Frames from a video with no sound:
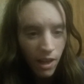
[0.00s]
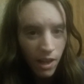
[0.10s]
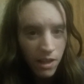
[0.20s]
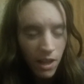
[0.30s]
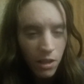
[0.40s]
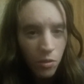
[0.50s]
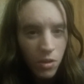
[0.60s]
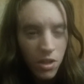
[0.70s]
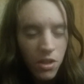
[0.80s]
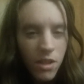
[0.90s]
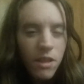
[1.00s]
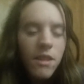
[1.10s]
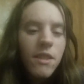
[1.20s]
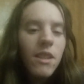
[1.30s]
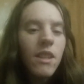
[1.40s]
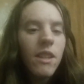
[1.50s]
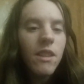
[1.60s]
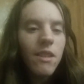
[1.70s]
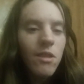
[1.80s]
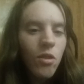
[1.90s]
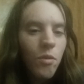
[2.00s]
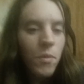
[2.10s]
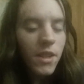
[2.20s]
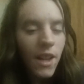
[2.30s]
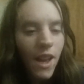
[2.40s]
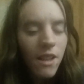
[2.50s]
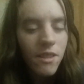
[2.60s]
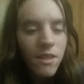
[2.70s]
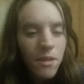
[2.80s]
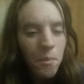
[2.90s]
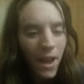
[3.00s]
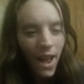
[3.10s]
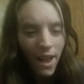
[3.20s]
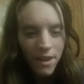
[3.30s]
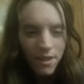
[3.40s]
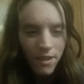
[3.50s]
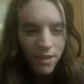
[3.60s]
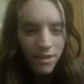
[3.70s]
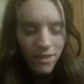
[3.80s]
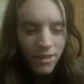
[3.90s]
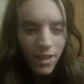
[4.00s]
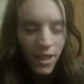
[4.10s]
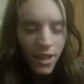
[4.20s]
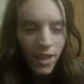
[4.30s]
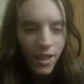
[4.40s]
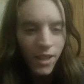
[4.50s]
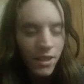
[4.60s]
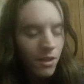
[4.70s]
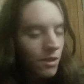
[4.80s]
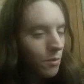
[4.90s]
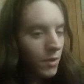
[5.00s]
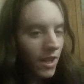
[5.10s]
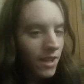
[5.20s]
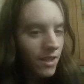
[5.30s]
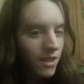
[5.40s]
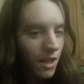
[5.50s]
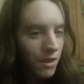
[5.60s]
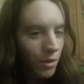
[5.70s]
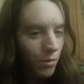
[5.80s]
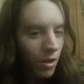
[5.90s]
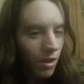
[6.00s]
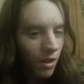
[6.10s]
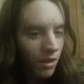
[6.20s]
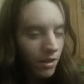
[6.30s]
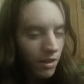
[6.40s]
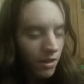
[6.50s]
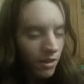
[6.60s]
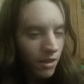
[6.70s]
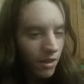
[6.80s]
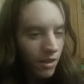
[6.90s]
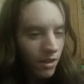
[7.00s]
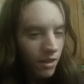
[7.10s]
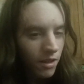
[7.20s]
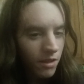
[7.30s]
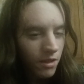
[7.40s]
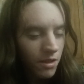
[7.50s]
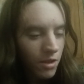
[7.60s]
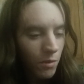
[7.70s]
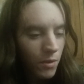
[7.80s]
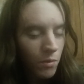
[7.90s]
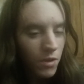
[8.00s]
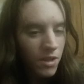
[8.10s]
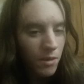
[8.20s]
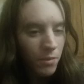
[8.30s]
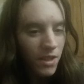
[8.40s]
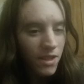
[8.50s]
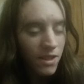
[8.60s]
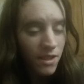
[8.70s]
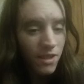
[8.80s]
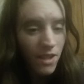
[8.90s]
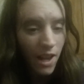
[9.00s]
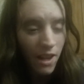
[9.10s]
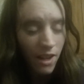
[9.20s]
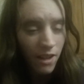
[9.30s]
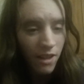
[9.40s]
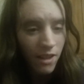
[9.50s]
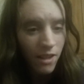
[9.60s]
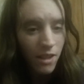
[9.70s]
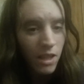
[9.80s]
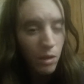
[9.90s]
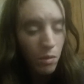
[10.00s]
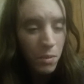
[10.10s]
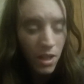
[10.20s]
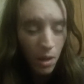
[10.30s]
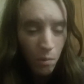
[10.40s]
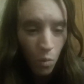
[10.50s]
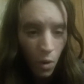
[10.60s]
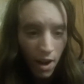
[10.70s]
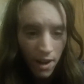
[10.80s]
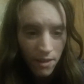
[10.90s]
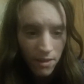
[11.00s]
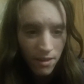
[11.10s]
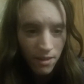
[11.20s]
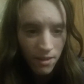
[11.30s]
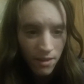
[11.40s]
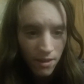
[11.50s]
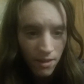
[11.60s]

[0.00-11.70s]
And yet Christians see the serpent as bad. The serpent had done nothing wrong. The serpent was simply saying, you will become wise.